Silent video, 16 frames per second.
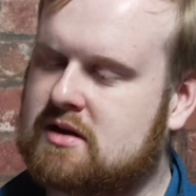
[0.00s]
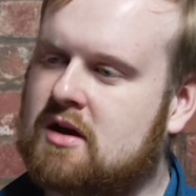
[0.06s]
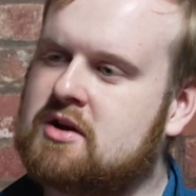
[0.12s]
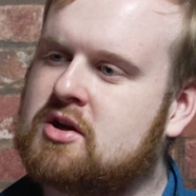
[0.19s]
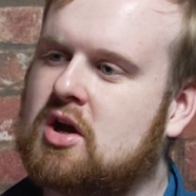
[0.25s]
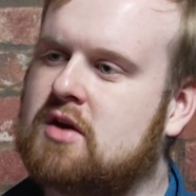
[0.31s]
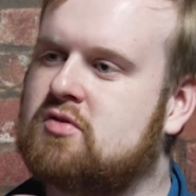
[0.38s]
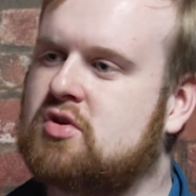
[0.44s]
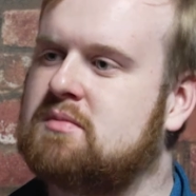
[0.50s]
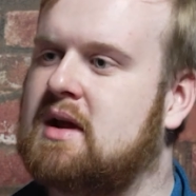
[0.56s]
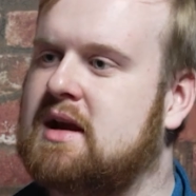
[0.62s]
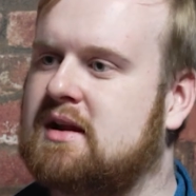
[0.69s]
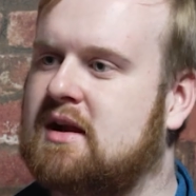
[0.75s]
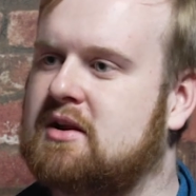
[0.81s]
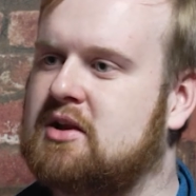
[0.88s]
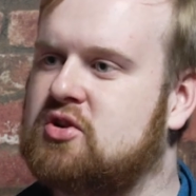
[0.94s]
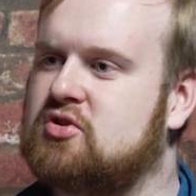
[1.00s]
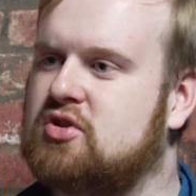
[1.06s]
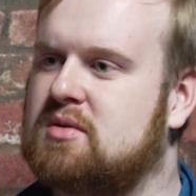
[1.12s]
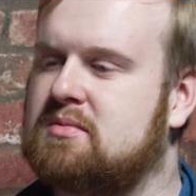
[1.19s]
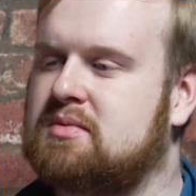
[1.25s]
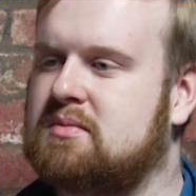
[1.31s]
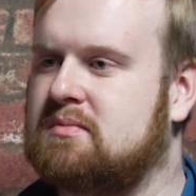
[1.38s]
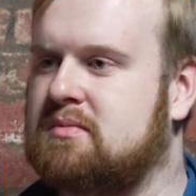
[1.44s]
it like over in mainland
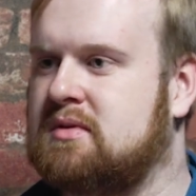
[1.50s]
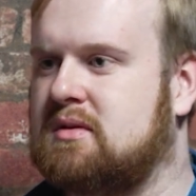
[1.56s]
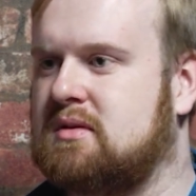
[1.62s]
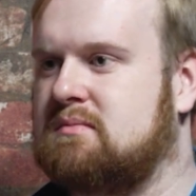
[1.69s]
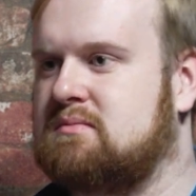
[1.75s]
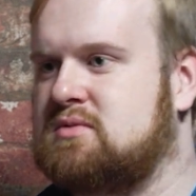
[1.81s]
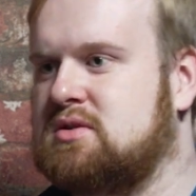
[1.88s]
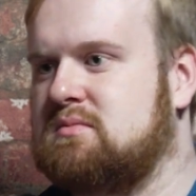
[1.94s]
Europe? The